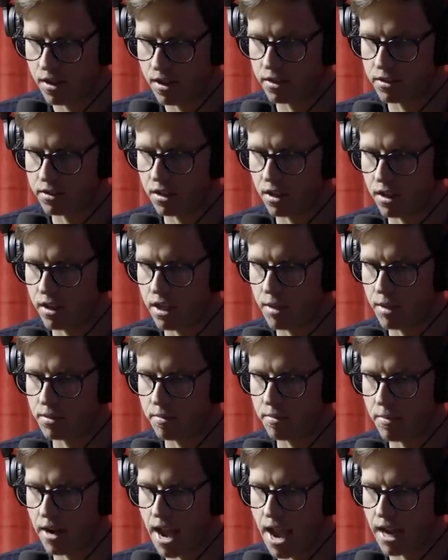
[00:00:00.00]
He's well, saying, he
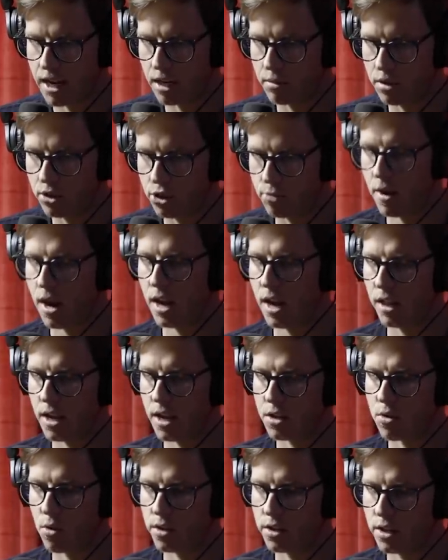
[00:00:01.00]
keeps nagging me, did you buy
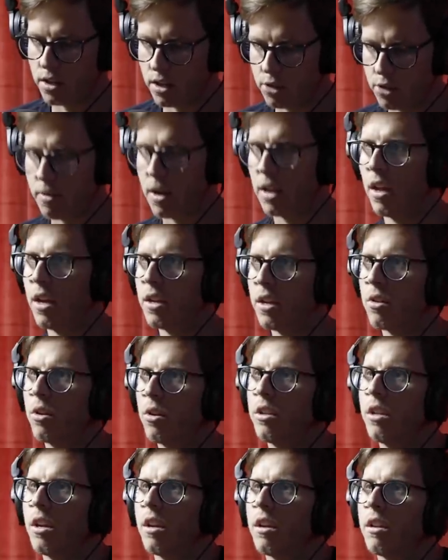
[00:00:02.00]
Litecoin yet? Did you buy
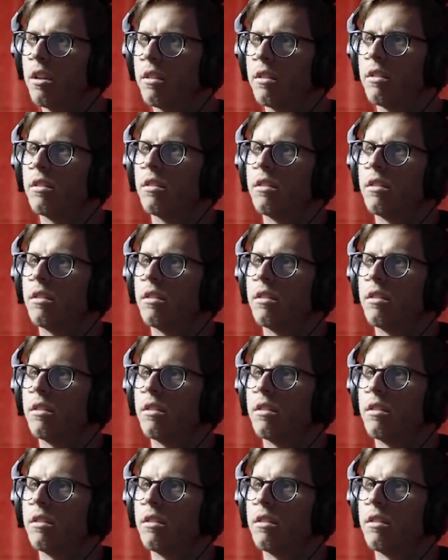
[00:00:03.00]
Litecoin yet?